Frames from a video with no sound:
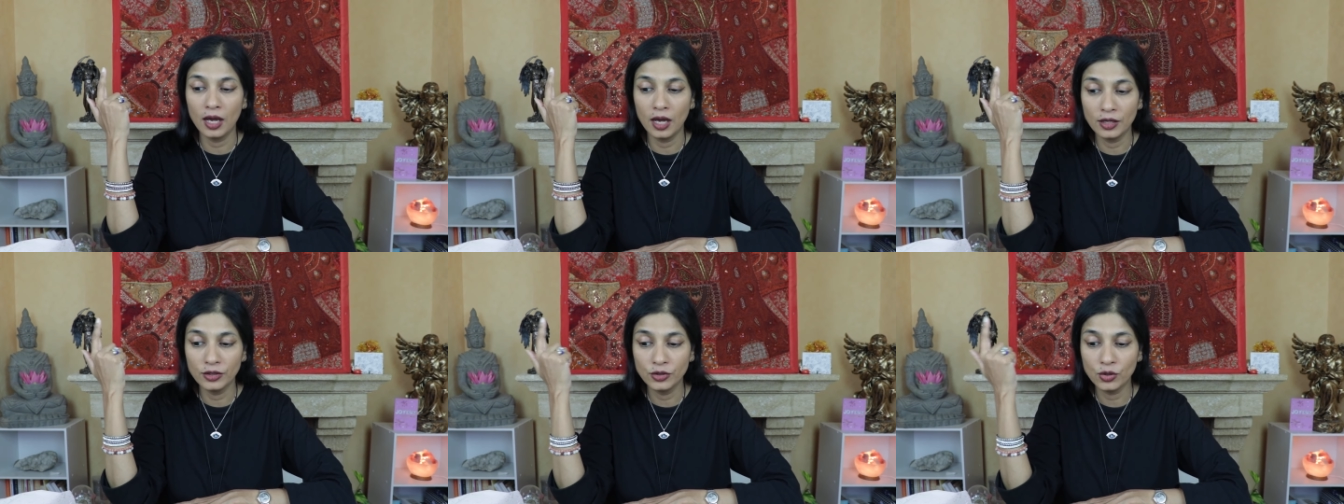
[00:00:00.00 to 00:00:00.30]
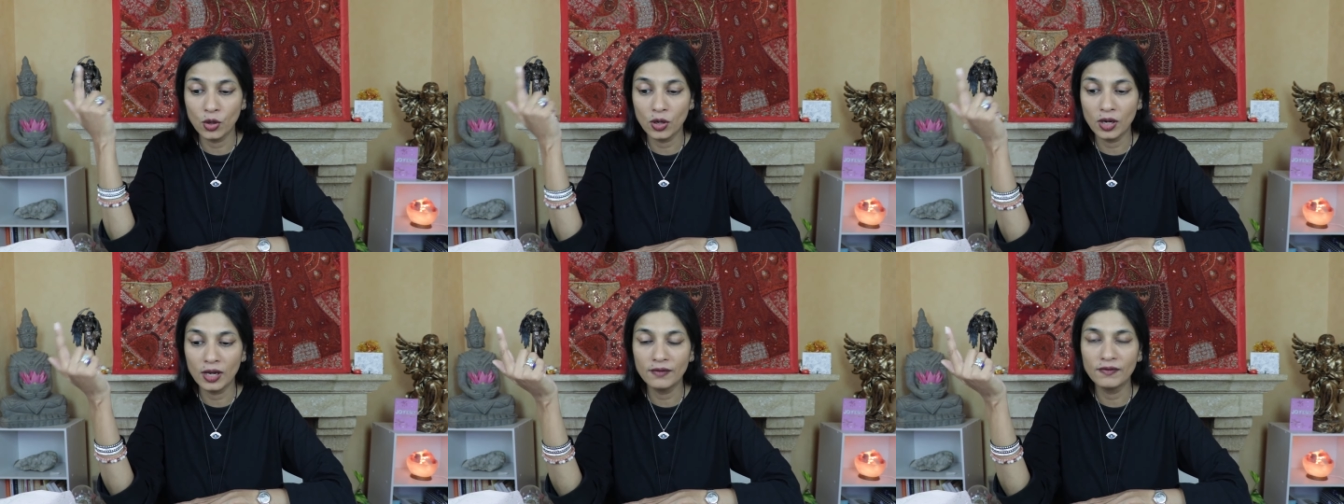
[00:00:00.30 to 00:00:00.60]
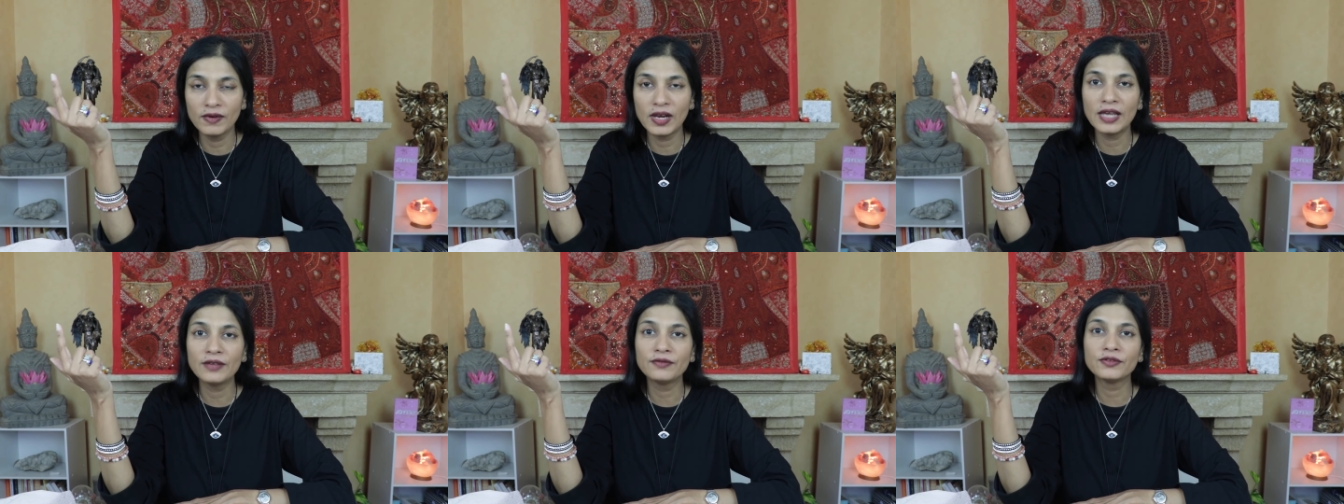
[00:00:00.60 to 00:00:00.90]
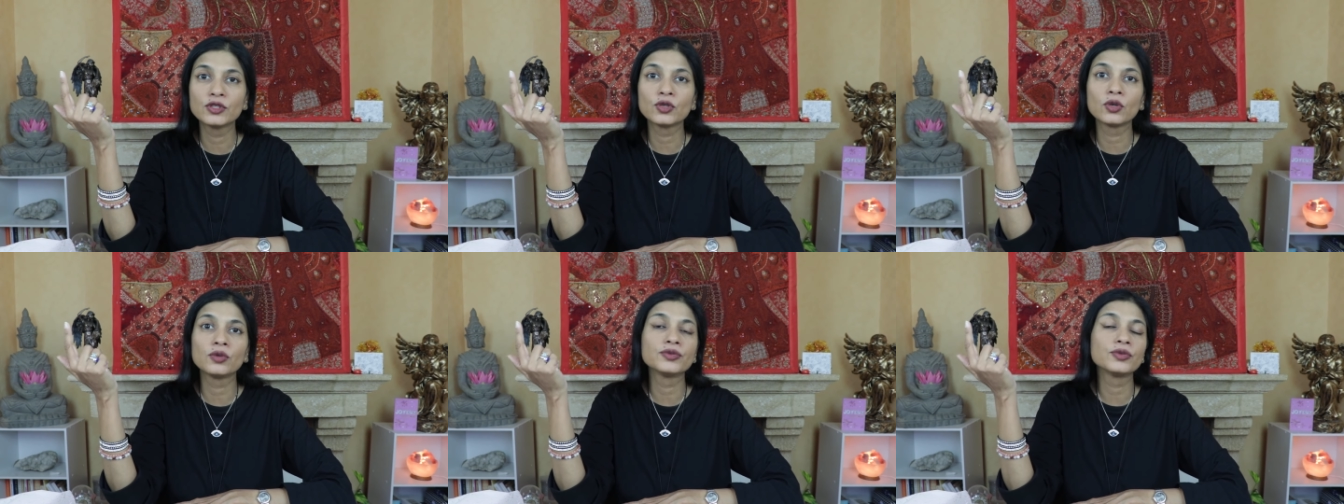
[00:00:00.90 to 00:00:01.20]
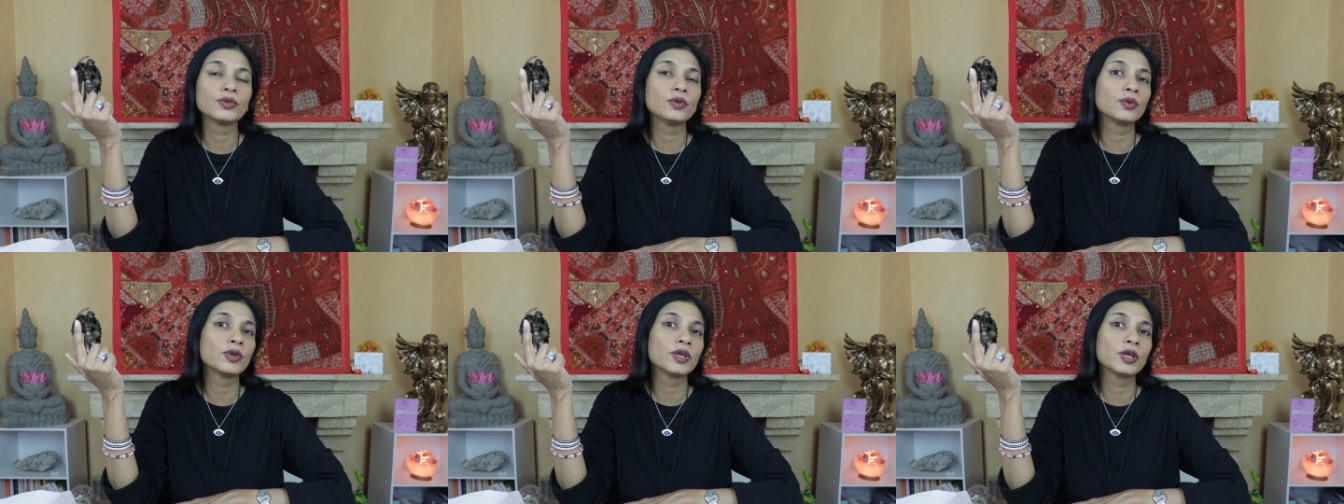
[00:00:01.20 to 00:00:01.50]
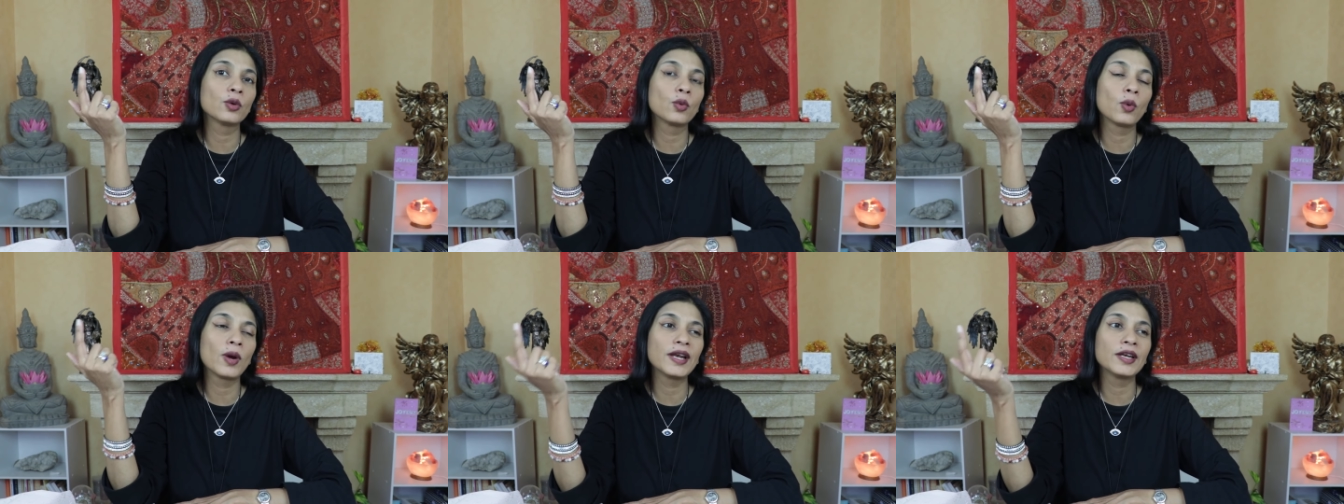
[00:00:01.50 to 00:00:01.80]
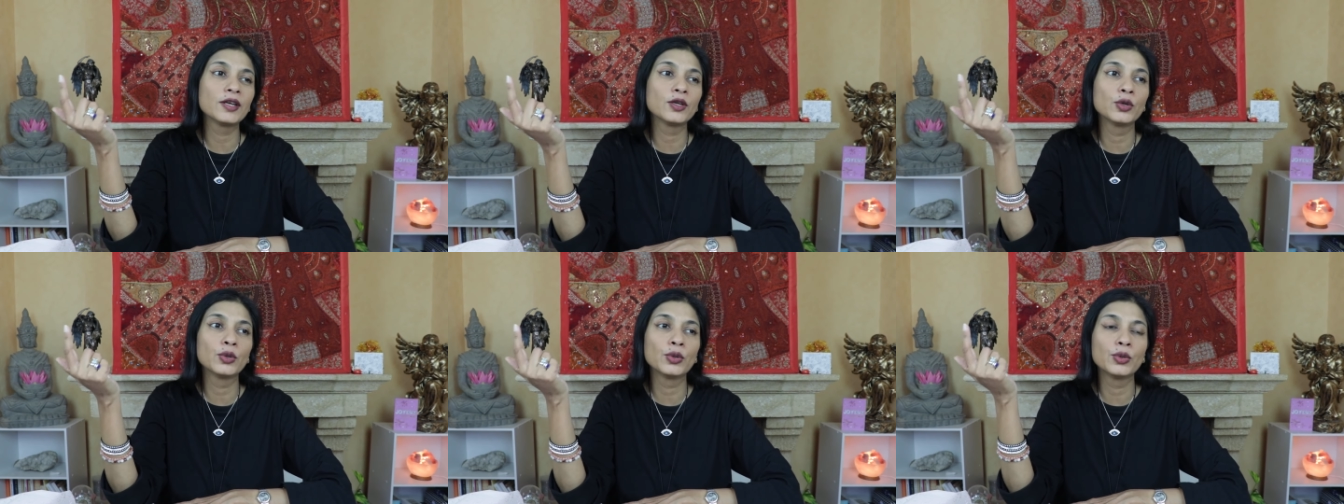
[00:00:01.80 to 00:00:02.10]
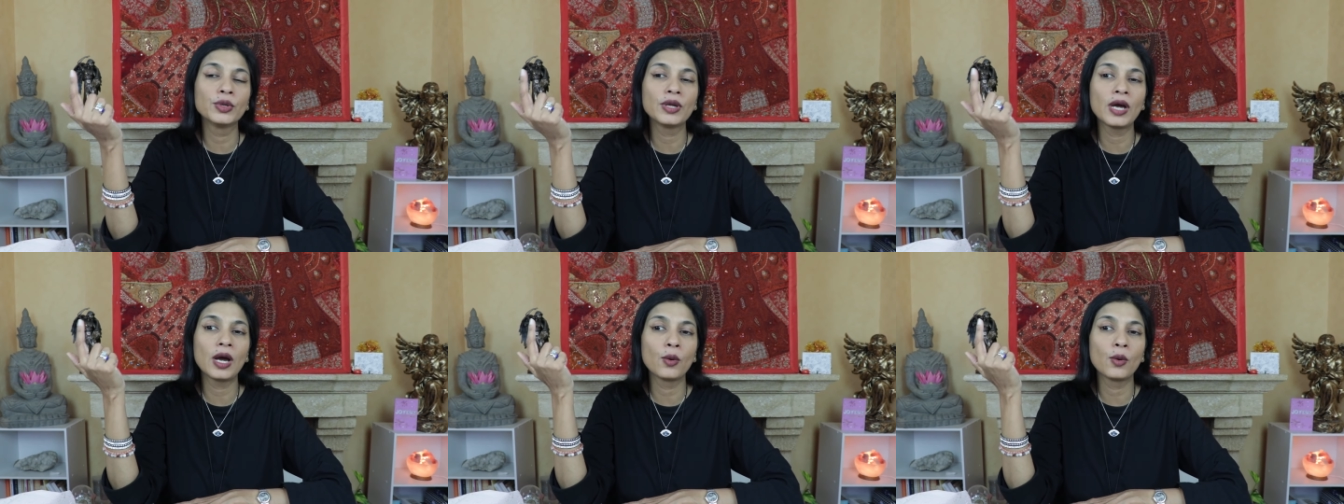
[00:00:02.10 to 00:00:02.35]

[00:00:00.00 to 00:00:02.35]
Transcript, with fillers: Uh, your love life is also looking quite good.